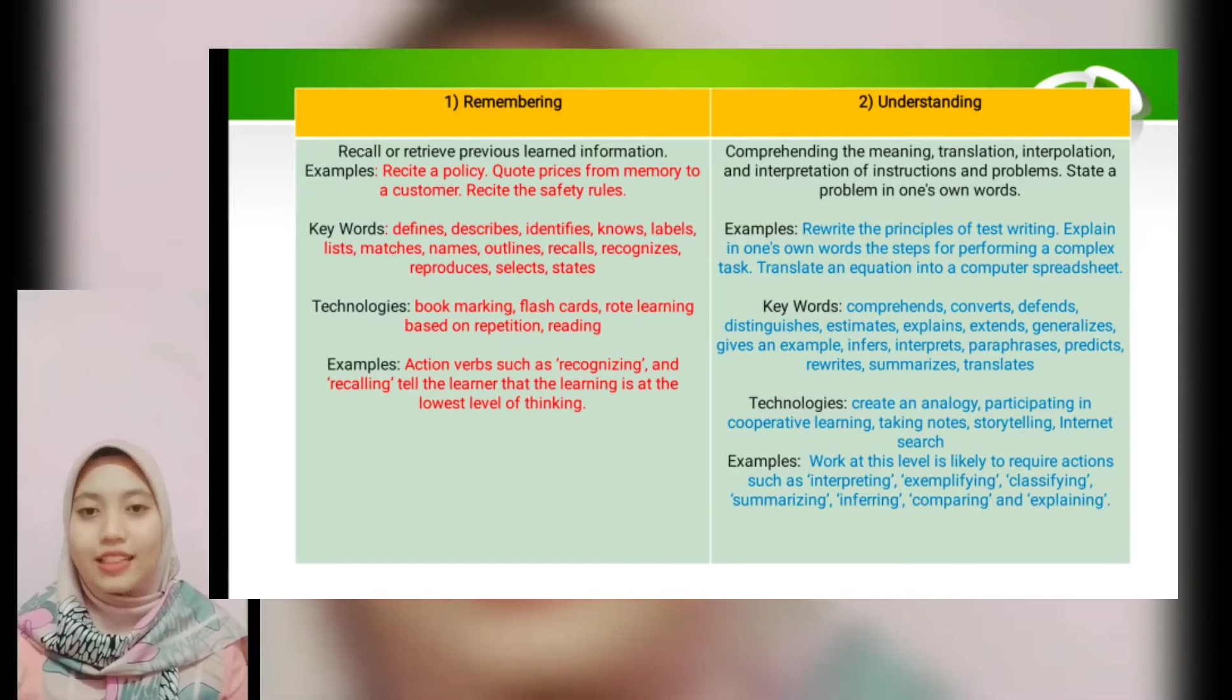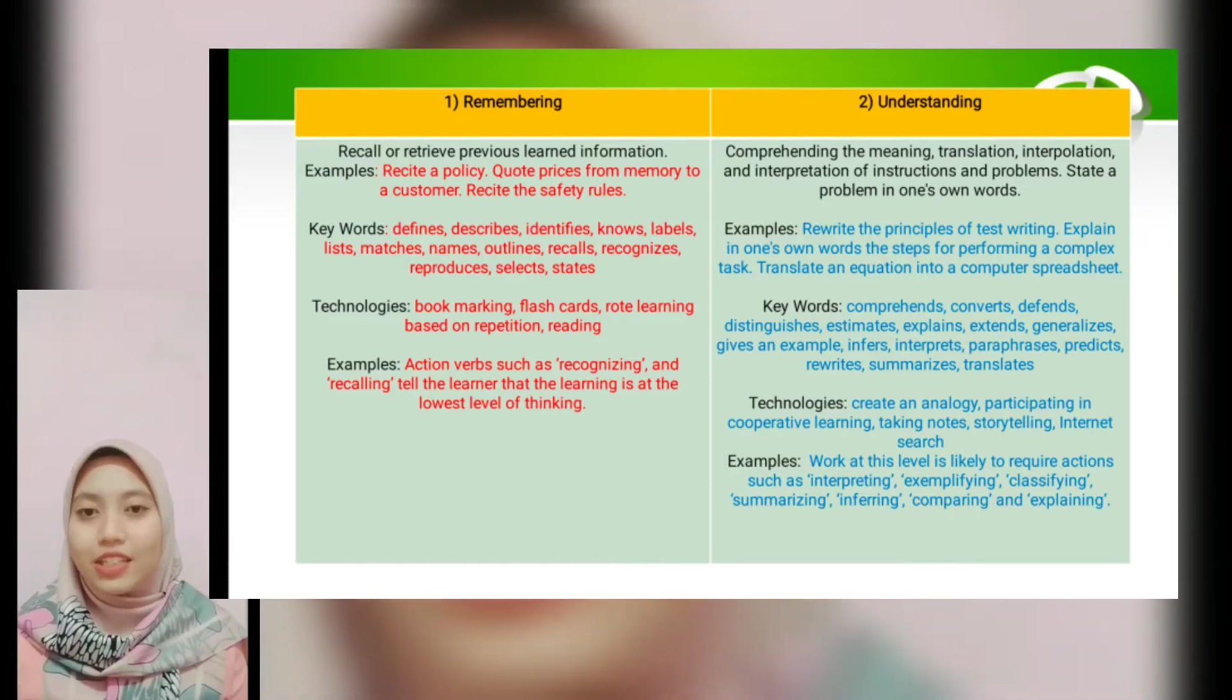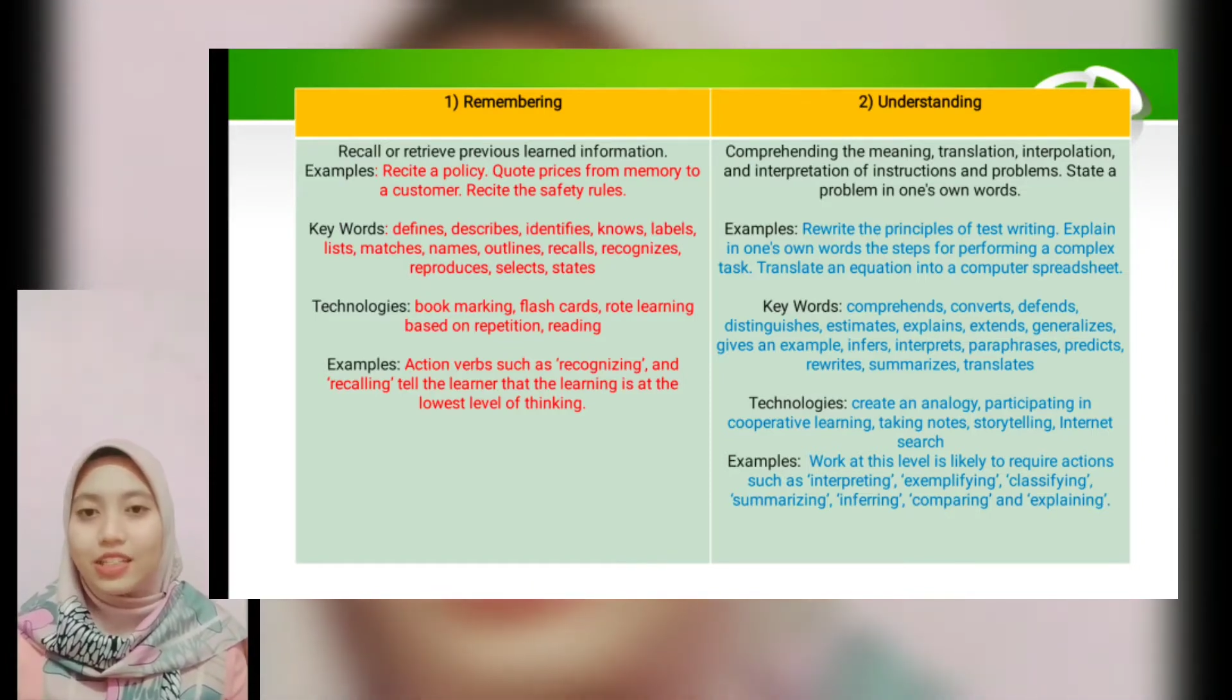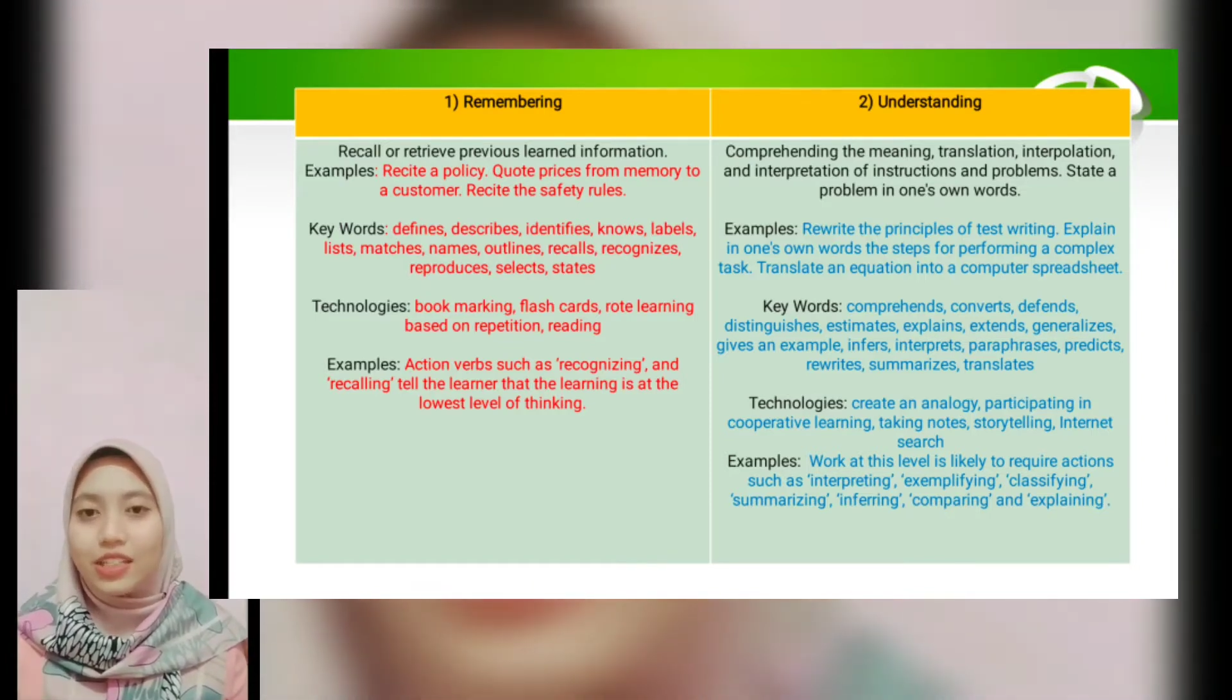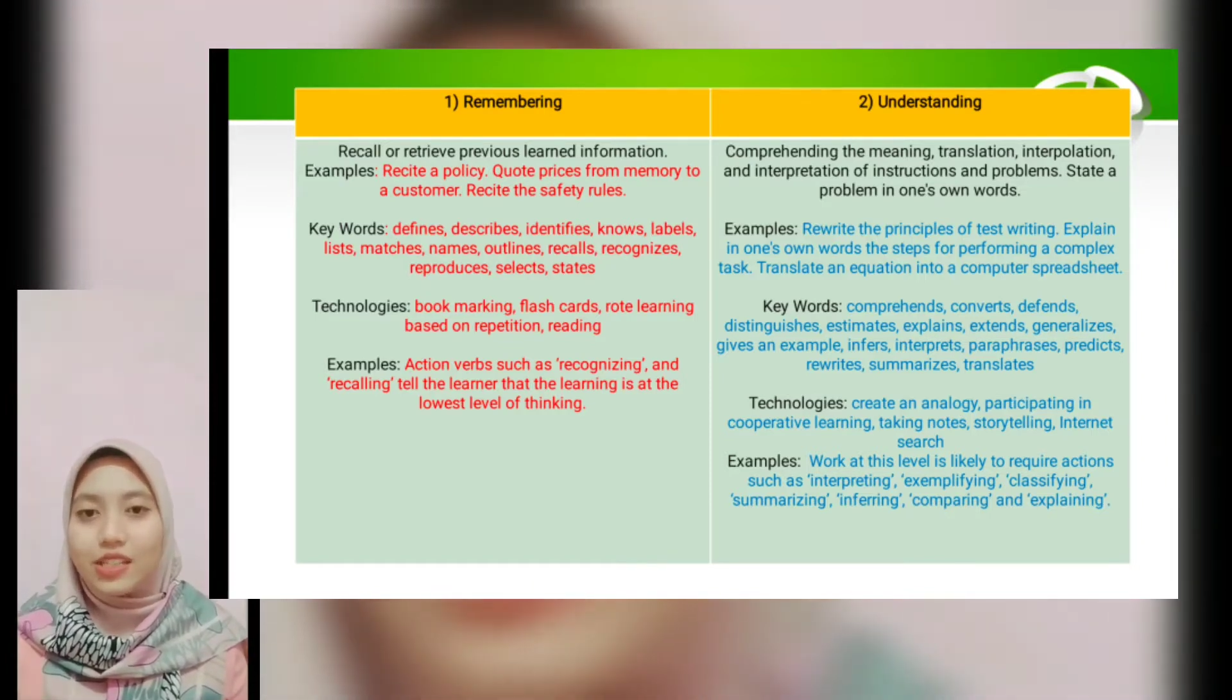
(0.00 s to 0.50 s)

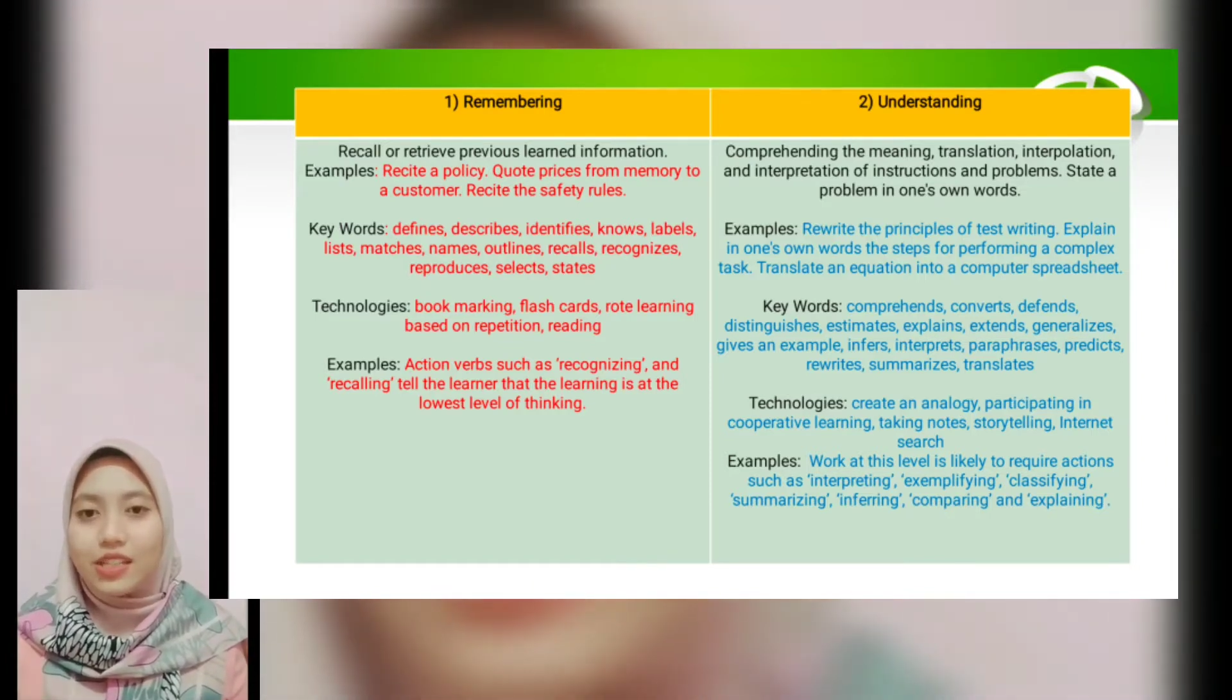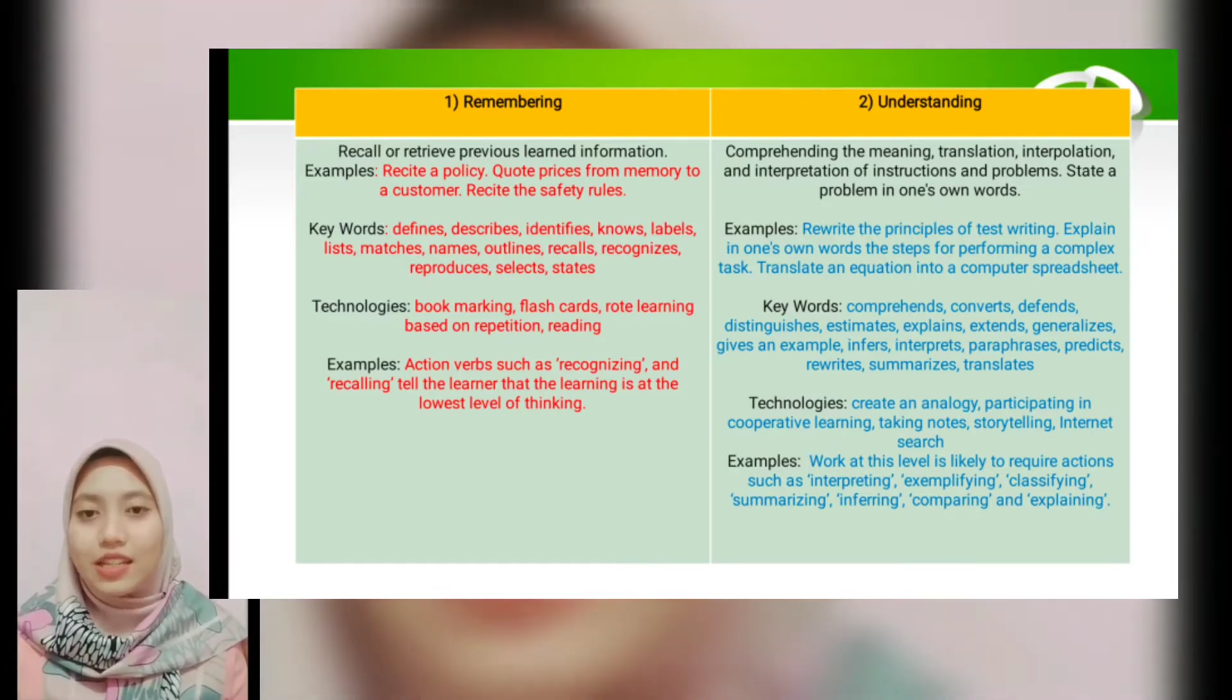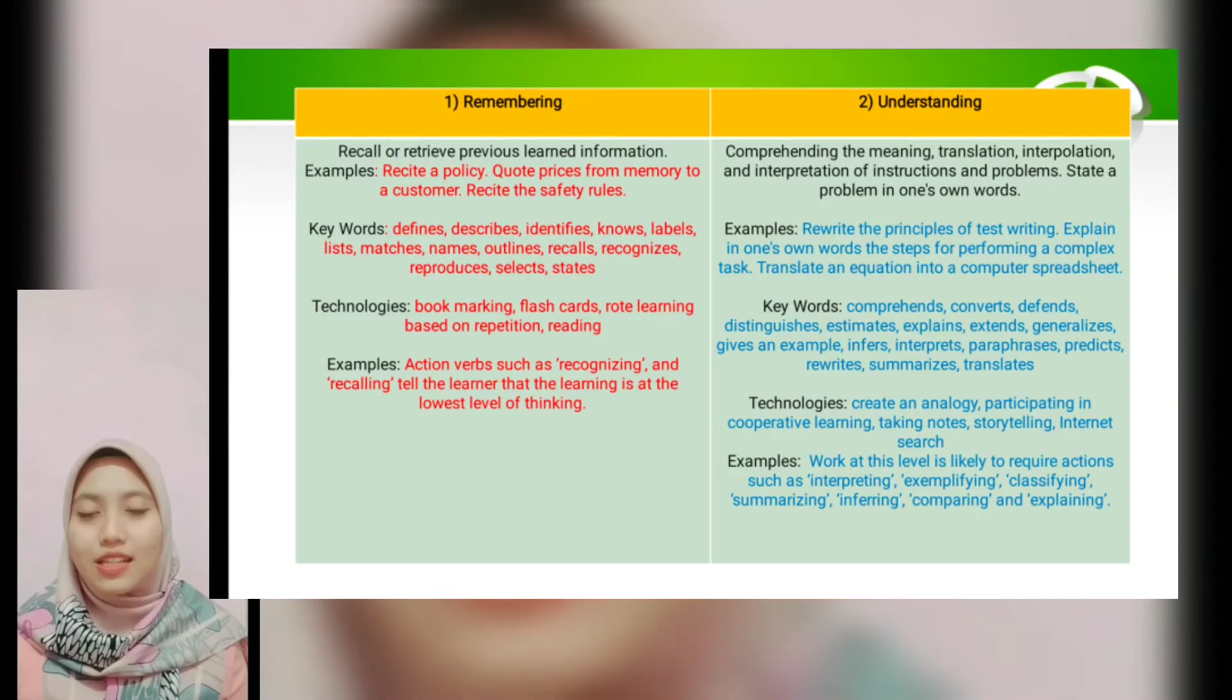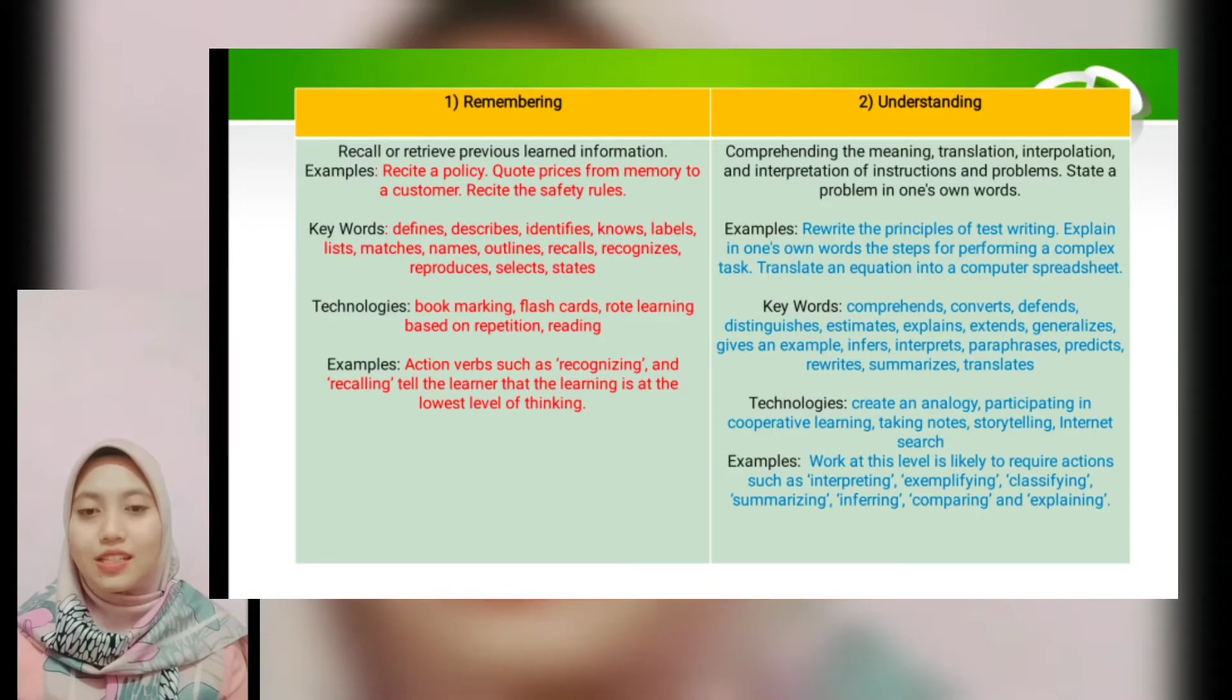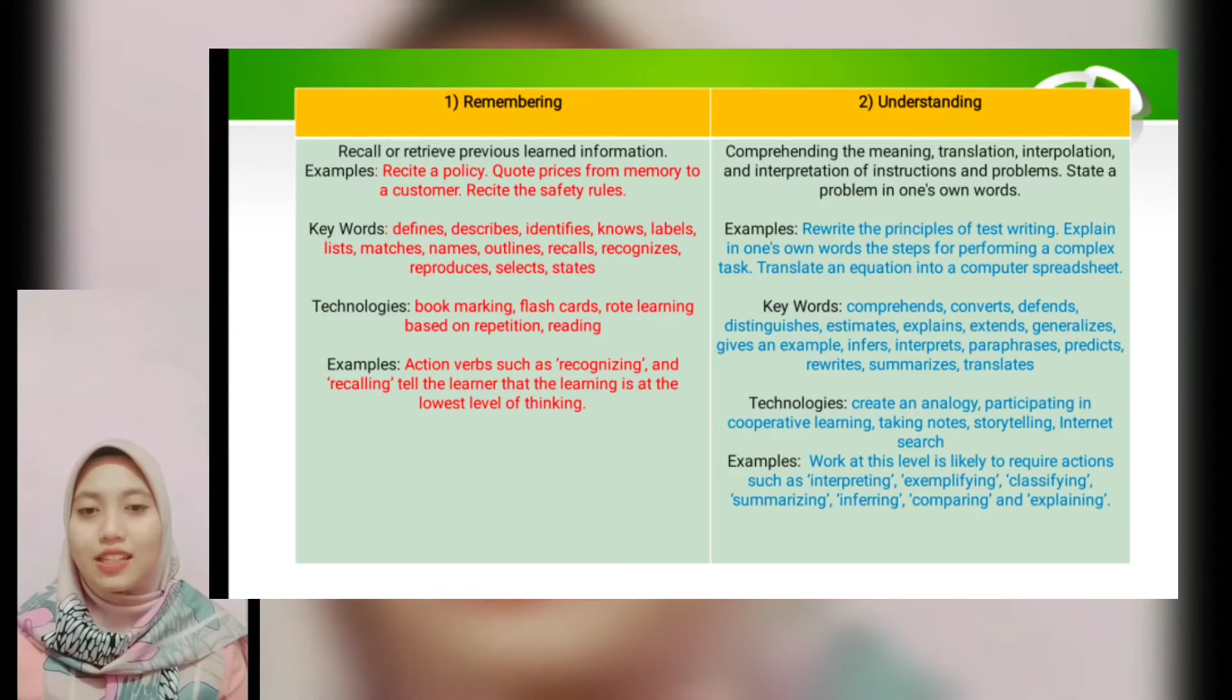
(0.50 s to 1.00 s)
teachers is